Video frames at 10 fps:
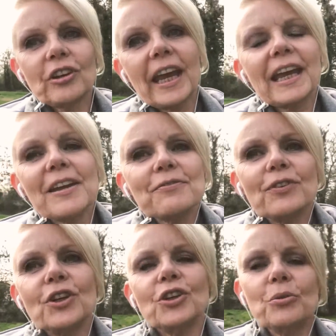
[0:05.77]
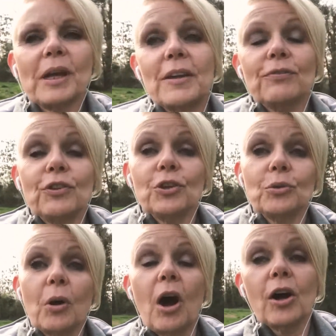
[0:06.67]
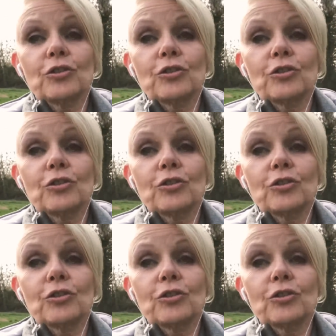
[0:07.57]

here for you if you are